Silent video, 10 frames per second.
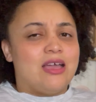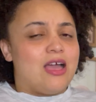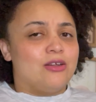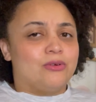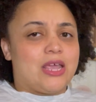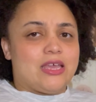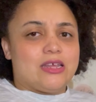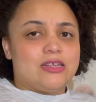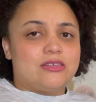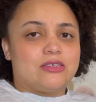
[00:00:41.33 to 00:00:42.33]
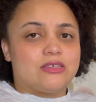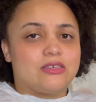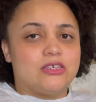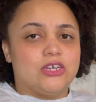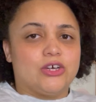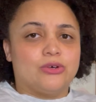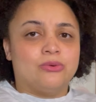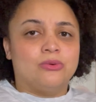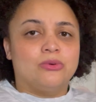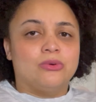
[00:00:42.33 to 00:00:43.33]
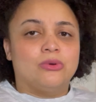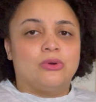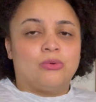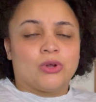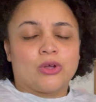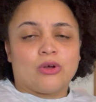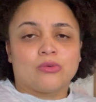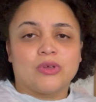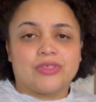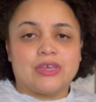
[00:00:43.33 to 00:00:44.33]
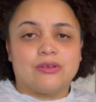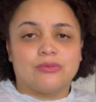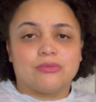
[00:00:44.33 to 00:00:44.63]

I don't hate it, you know, we're going with it.